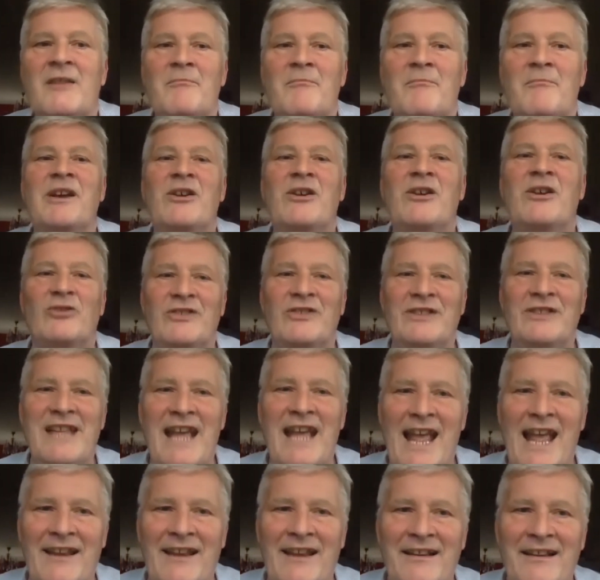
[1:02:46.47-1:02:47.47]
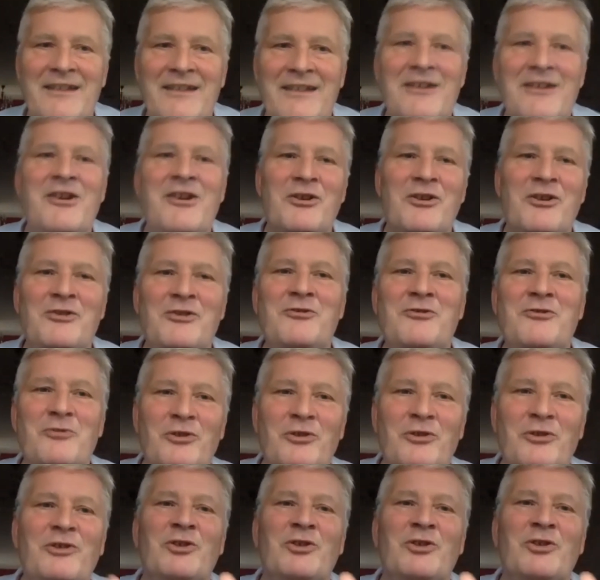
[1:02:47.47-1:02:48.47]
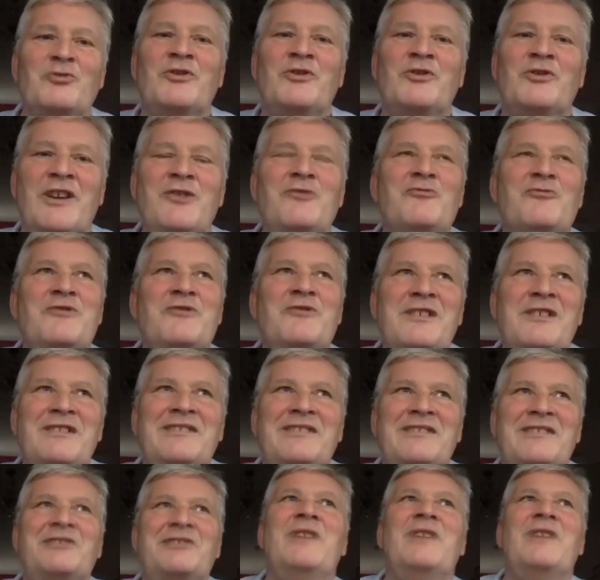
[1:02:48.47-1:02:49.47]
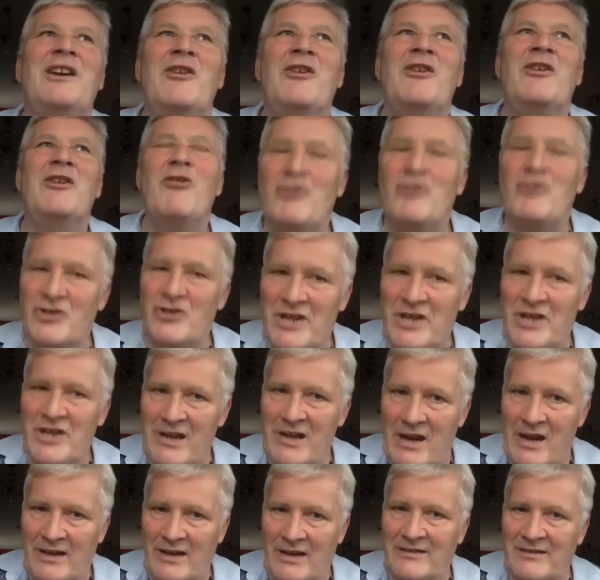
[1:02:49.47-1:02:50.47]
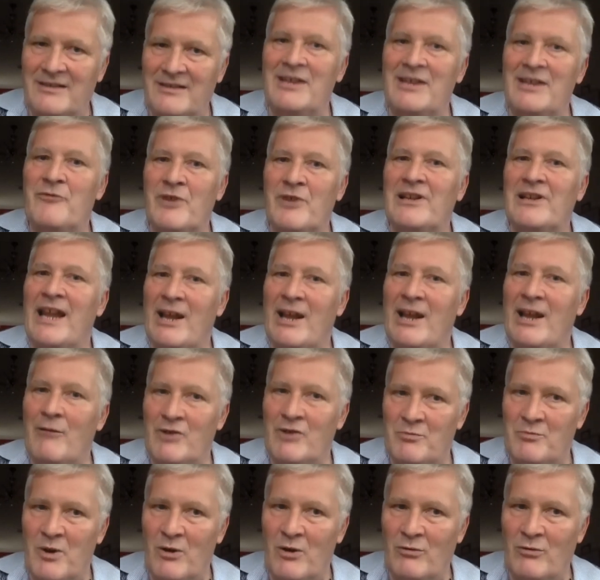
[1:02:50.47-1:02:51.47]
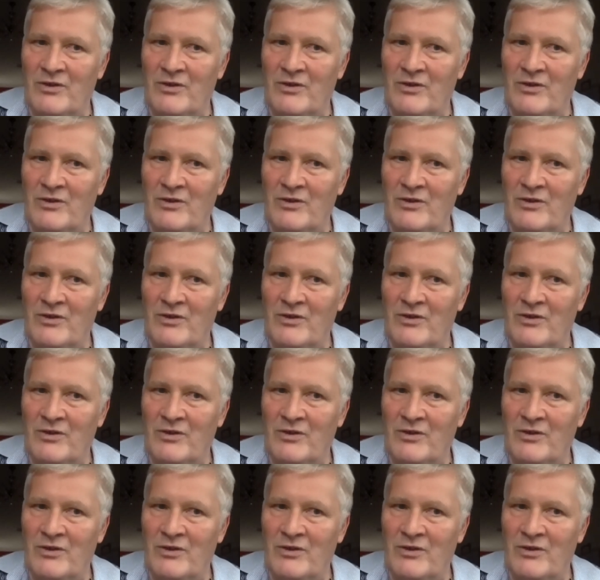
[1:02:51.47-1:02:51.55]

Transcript: because mm. then you, mm-hmm. so to say, you need to negotiate different language That's true.